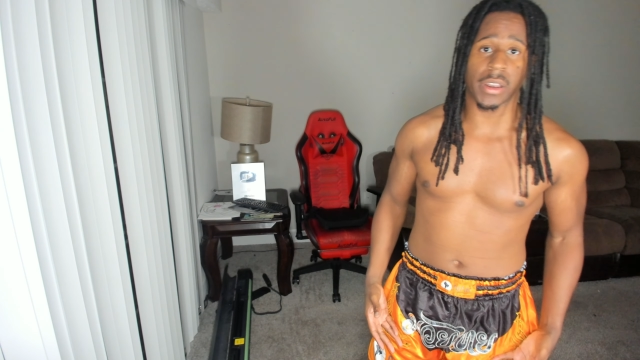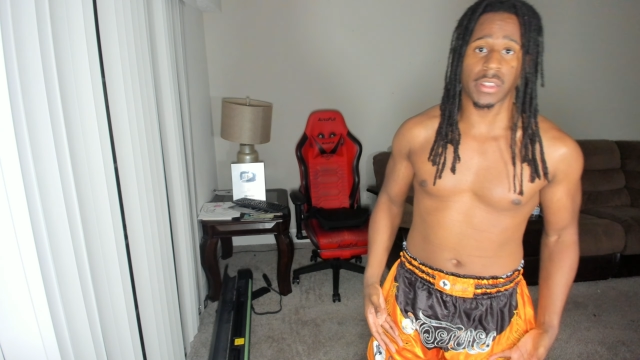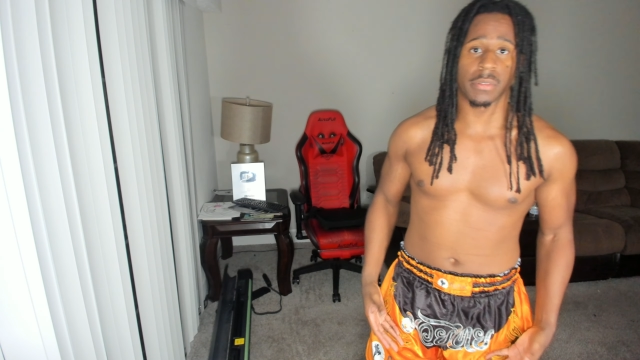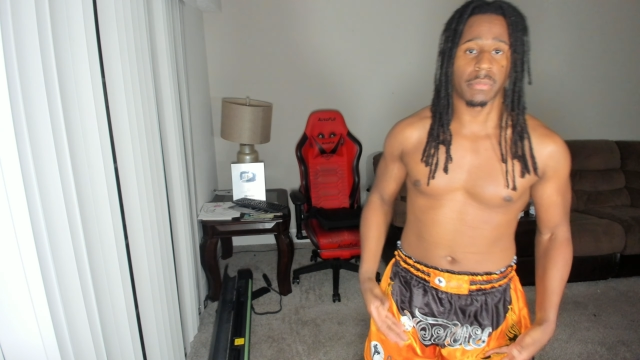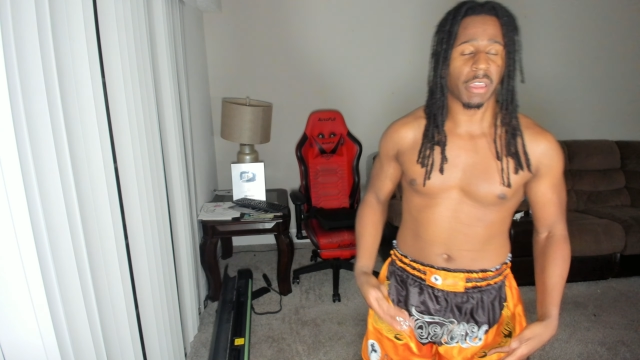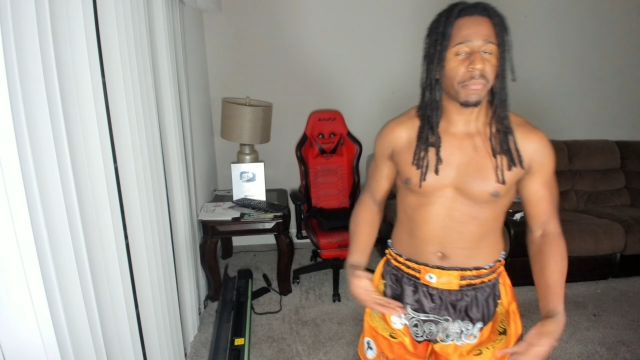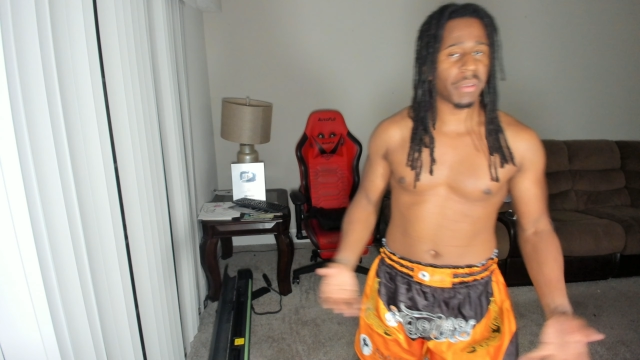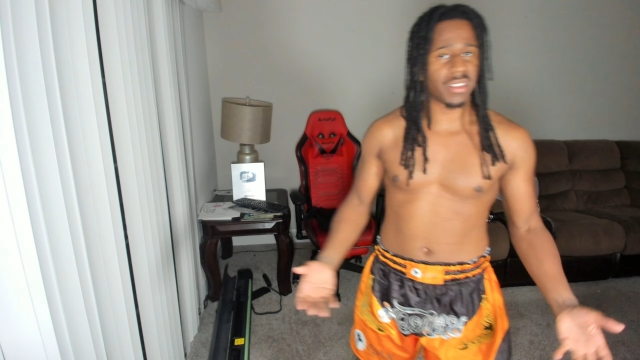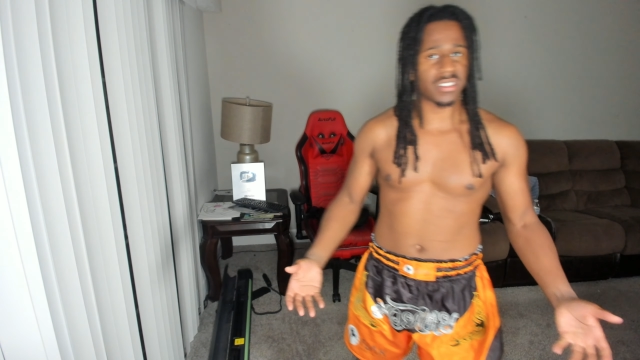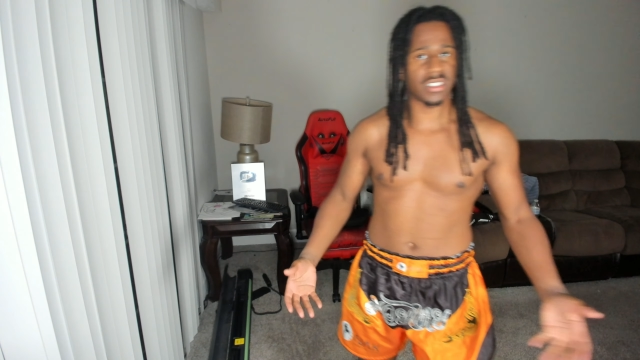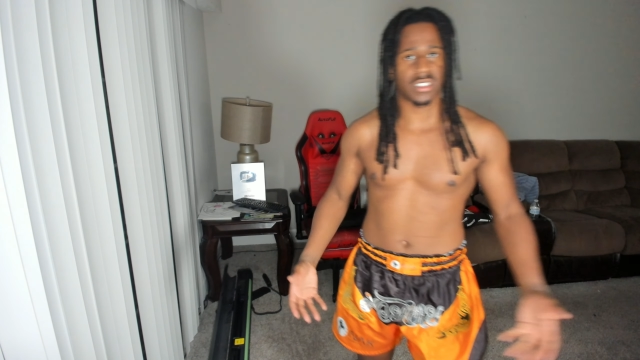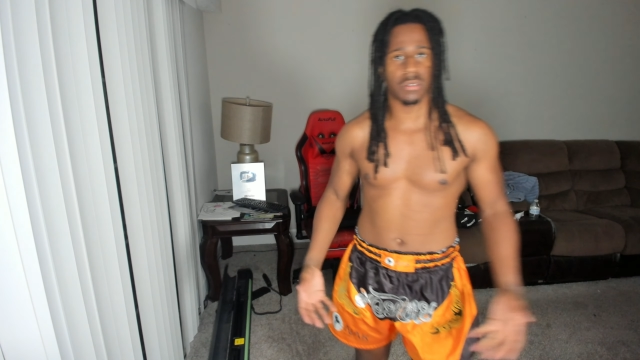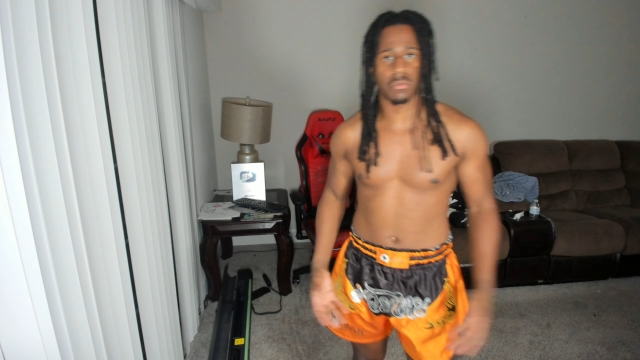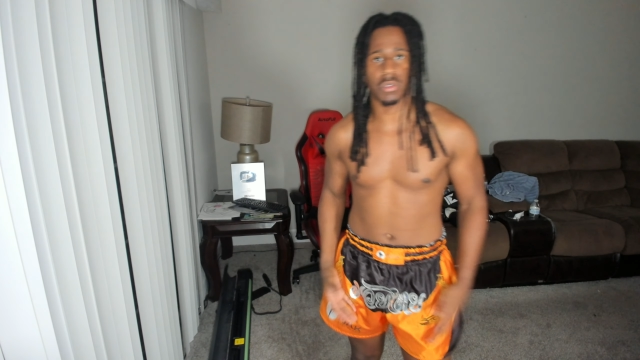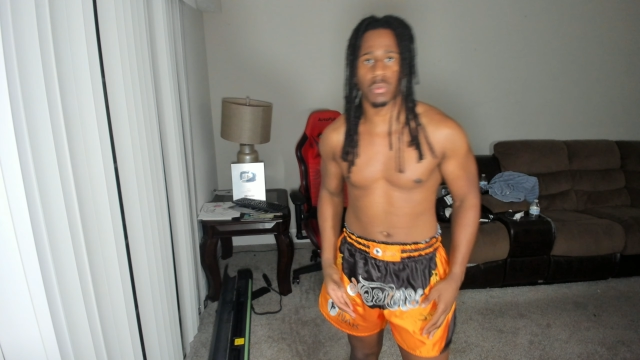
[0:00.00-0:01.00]
That basically
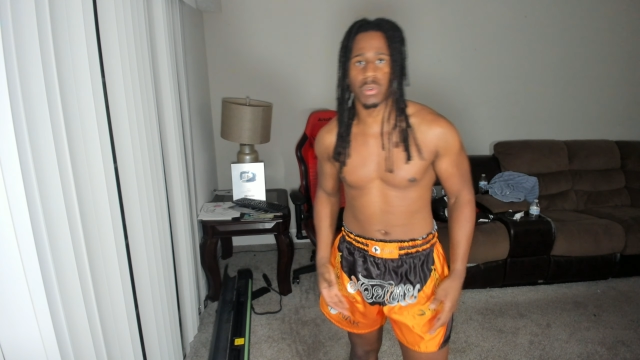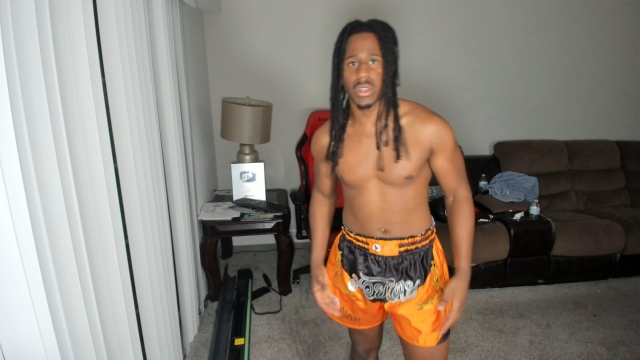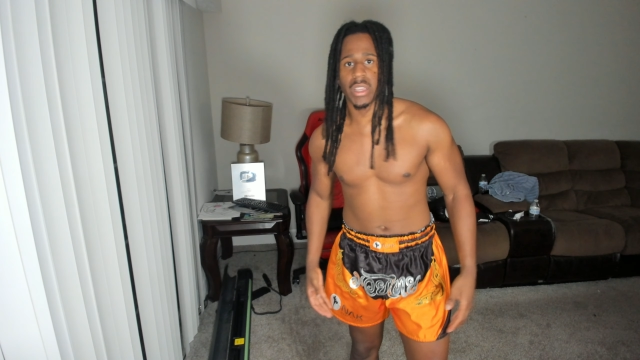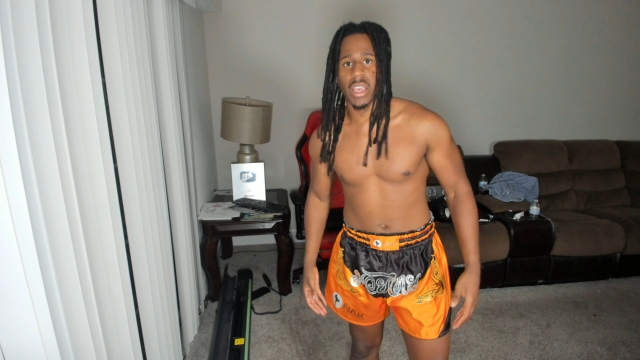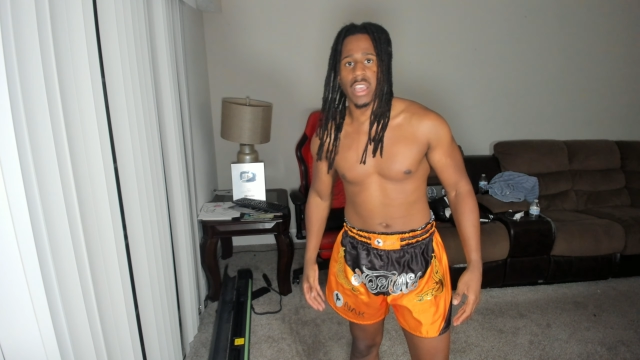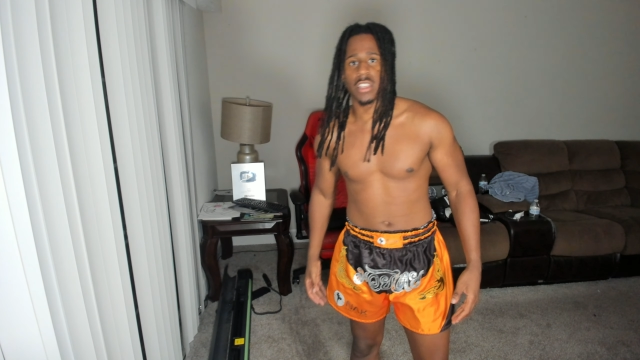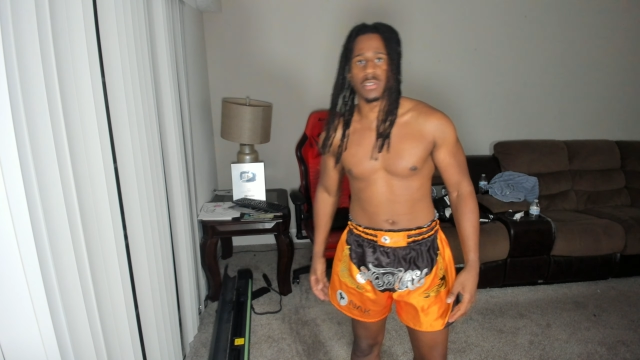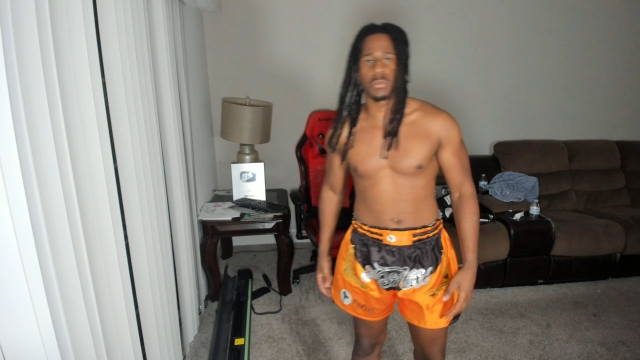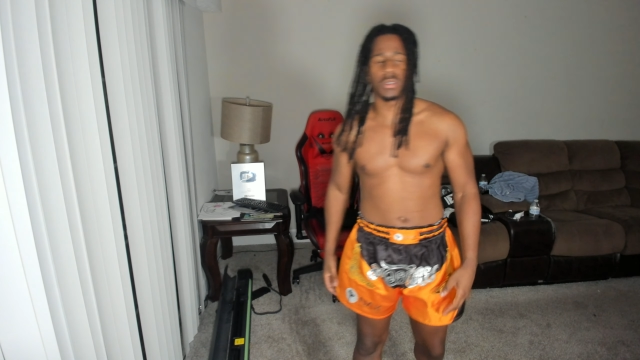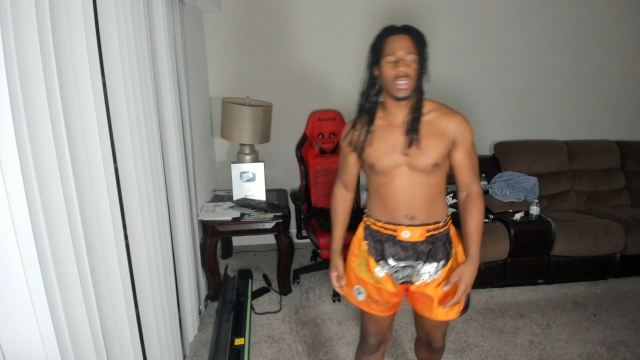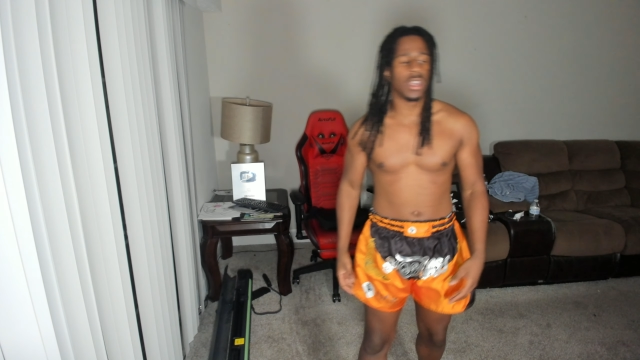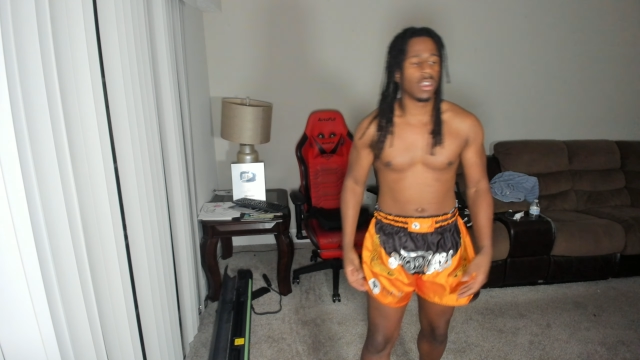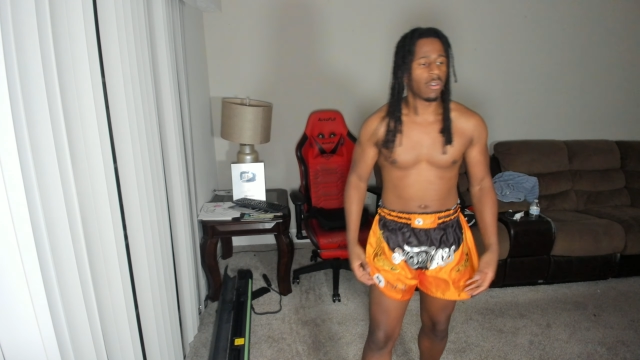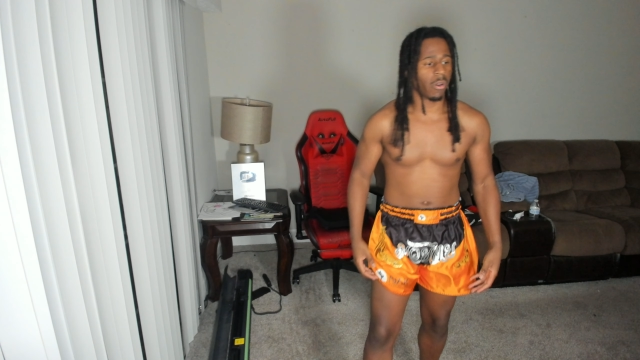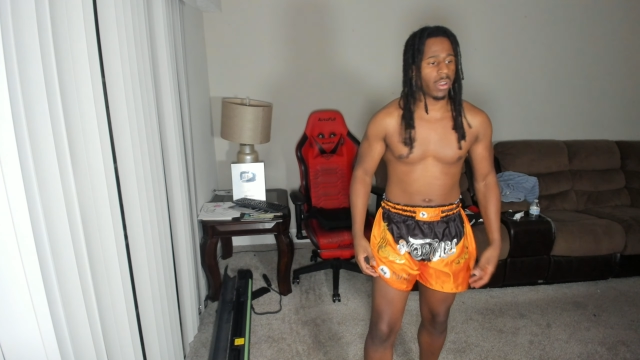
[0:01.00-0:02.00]
sums up what he asked me,
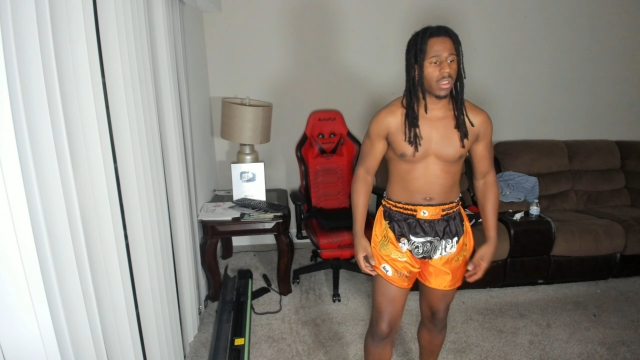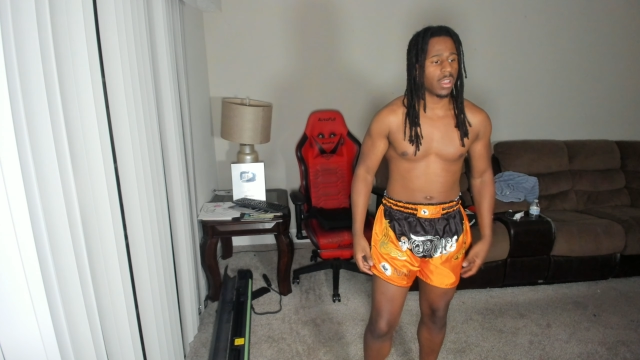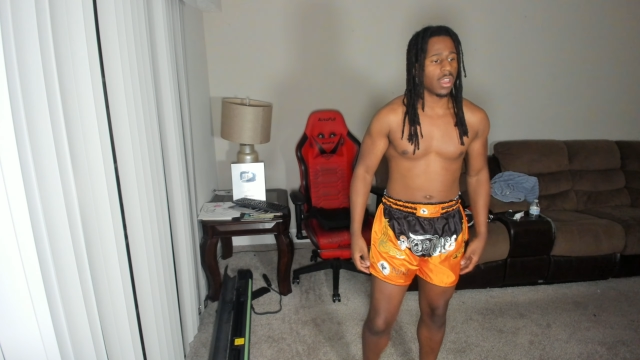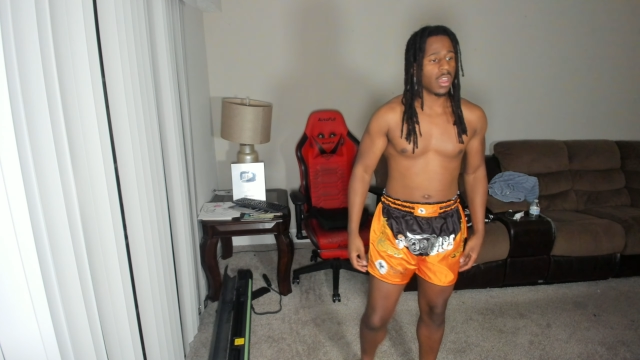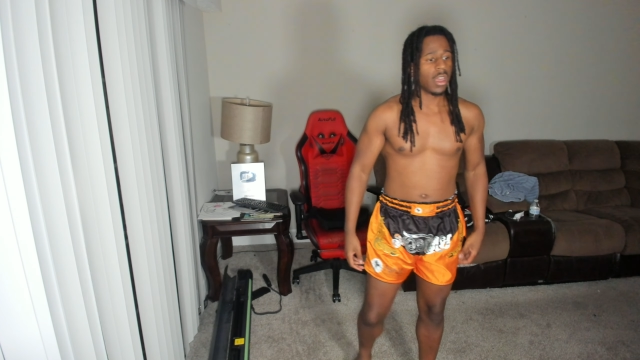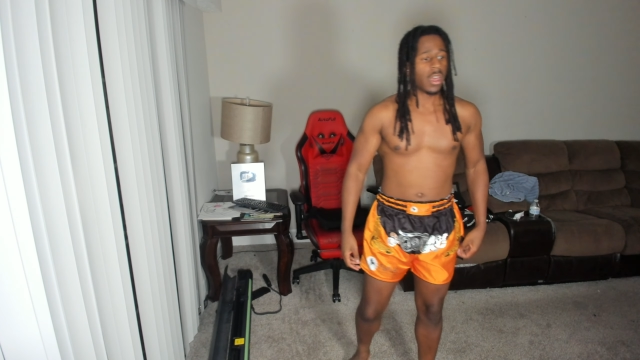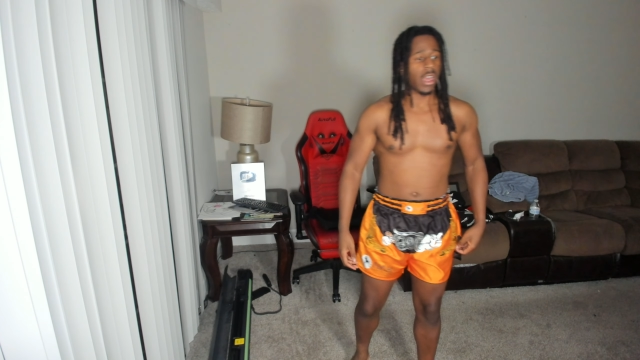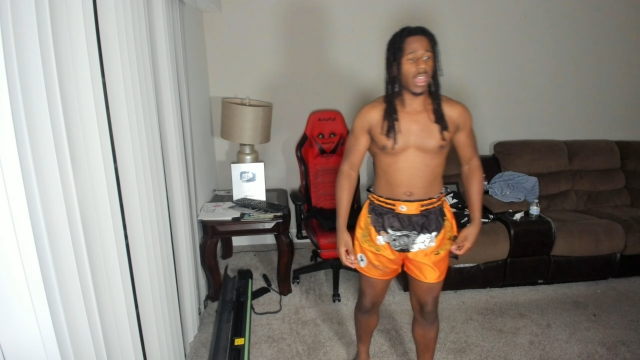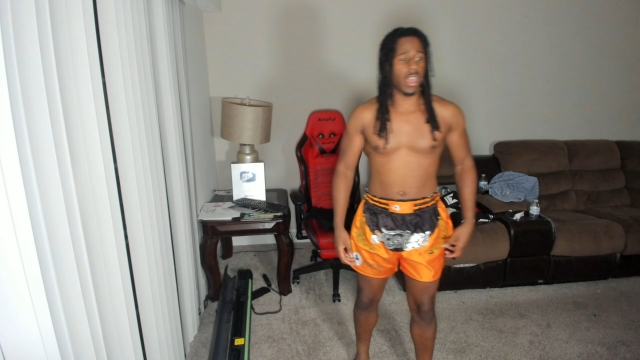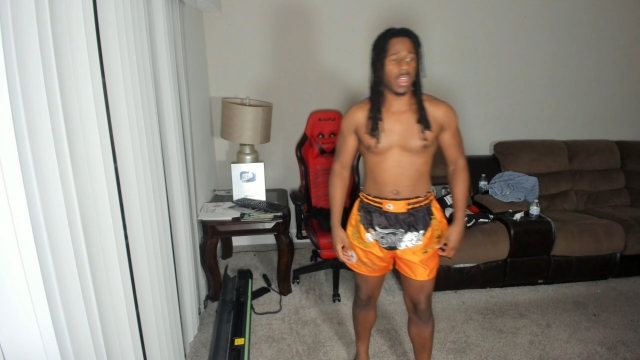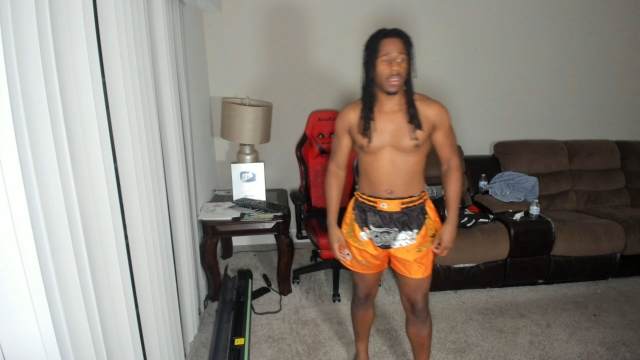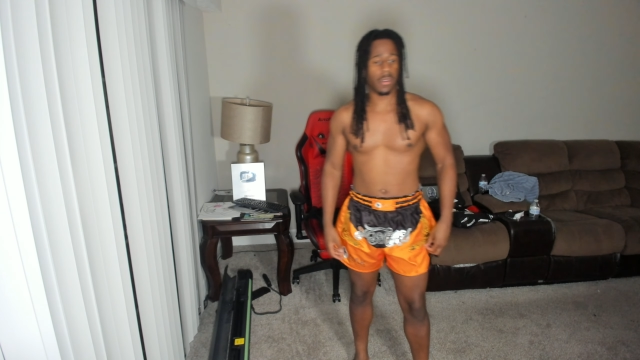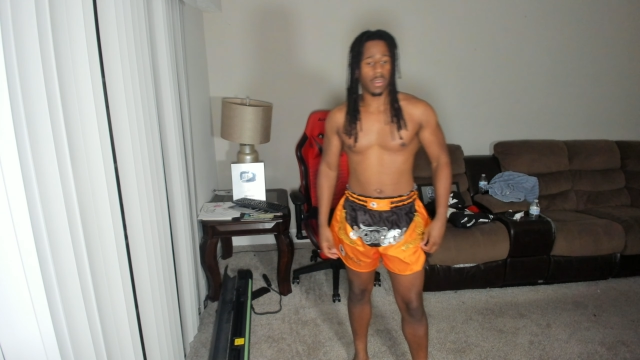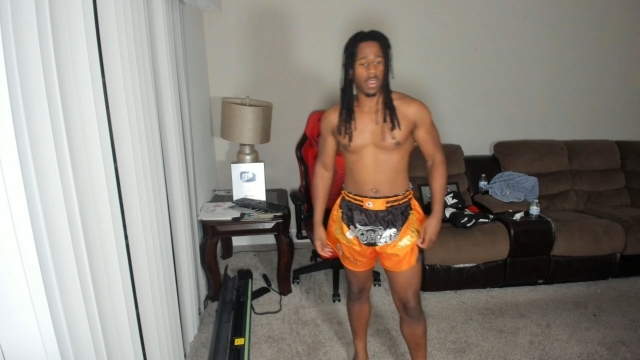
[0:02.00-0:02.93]
right? And